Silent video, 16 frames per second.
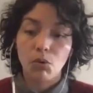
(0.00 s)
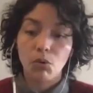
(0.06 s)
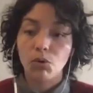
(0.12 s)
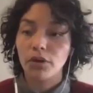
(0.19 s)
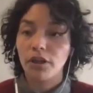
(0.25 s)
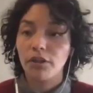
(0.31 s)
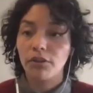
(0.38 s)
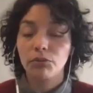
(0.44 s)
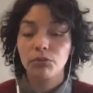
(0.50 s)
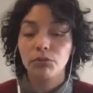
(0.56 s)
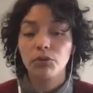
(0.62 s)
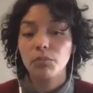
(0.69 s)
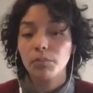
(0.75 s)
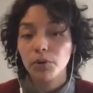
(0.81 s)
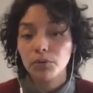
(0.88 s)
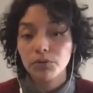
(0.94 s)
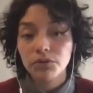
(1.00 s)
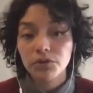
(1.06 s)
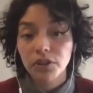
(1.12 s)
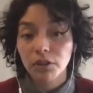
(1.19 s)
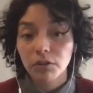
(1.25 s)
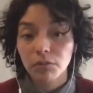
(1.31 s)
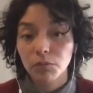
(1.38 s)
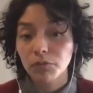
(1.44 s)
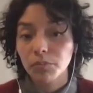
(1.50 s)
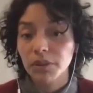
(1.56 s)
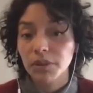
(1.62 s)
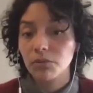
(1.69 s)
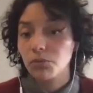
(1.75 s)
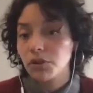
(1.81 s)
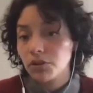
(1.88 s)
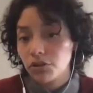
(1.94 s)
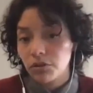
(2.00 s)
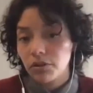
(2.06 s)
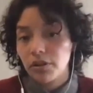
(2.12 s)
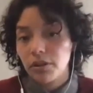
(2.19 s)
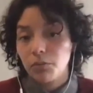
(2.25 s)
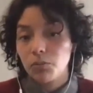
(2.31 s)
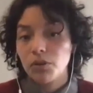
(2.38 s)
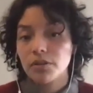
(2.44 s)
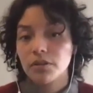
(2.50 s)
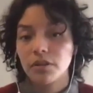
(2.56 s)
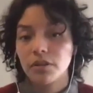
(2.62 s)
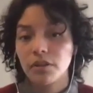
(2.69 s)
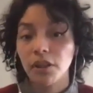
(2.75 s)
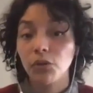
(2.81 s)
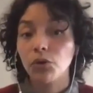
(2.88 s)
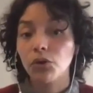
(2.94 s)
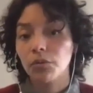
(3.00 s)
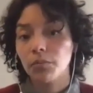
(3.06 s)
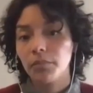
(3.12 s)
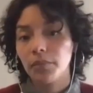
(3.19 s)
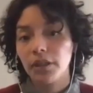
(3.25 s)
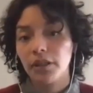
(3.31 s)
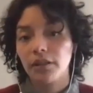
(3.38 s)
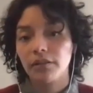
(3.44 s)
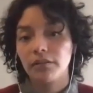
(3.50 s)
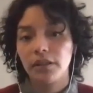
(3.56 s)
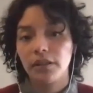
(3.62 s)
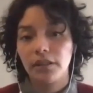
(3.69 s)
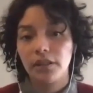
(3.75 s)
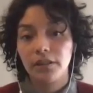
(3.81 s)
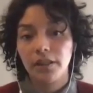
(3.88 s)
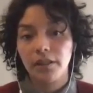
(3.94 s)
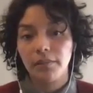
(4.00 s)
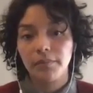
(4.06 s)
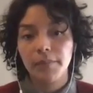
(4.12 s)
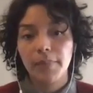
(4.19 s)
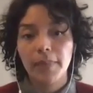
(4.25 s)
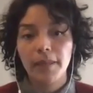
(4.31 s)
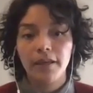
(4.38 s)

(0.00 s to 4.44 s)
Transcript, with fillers: or a through composed second movement, which it was the norm uh, at that time.